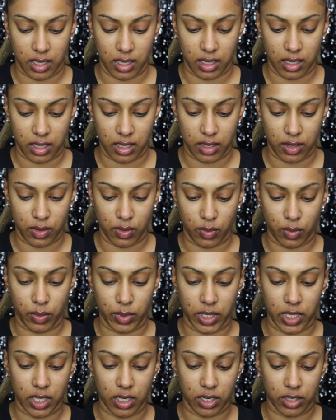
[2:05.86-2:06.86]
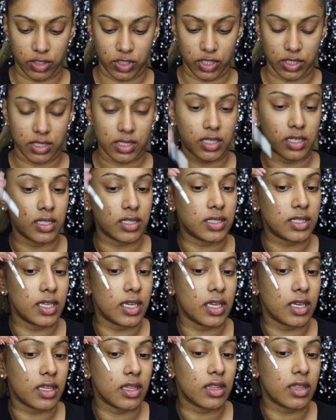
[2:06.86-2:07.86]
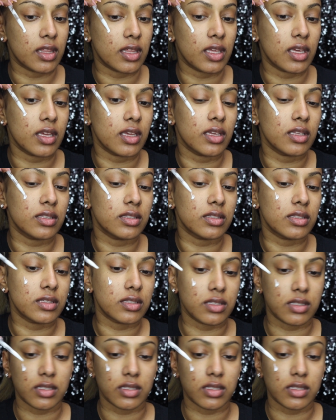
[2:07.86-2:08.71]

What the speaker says: And we are just gonna take that